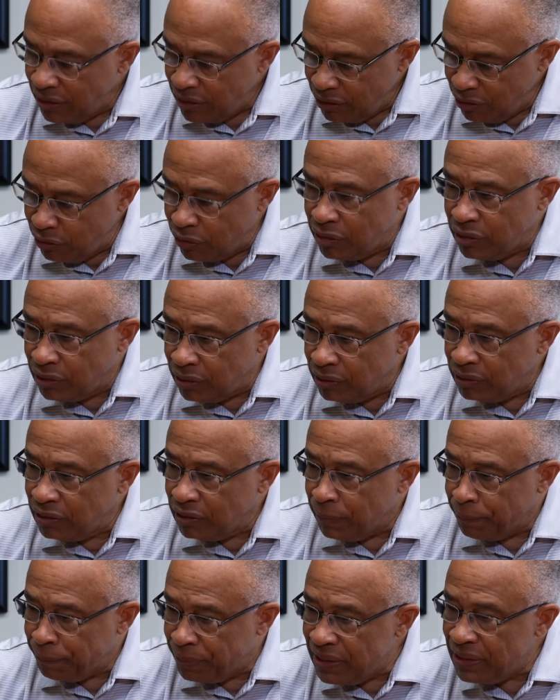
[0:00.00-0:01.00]
You can
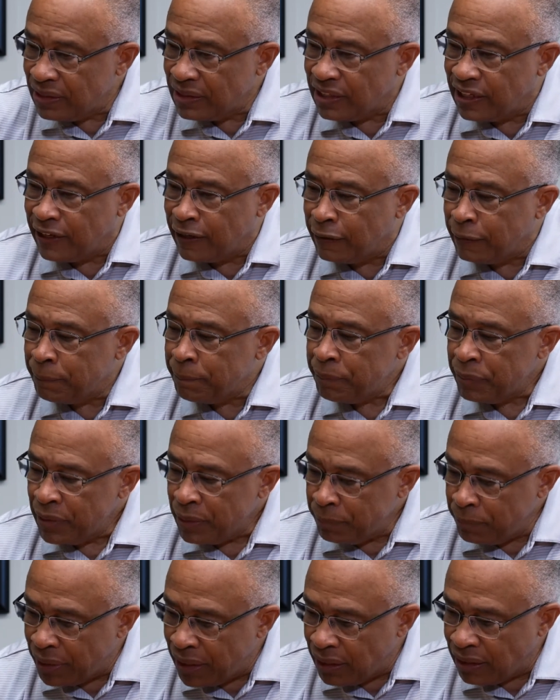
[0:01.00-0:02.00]
compete there,
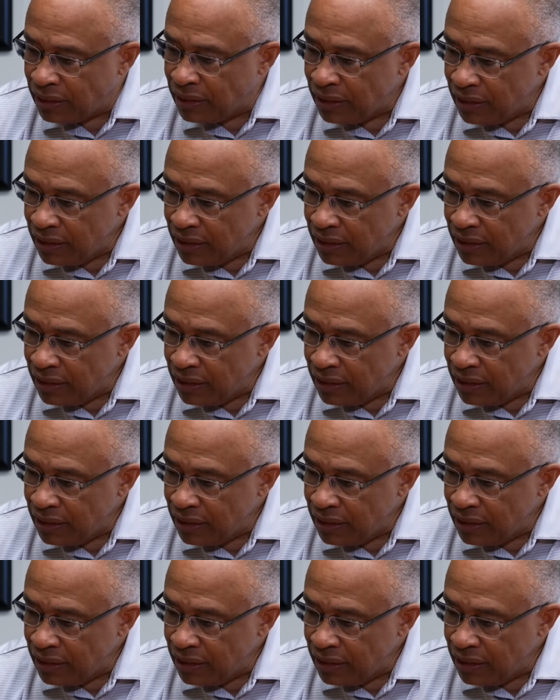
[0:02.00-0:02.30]
but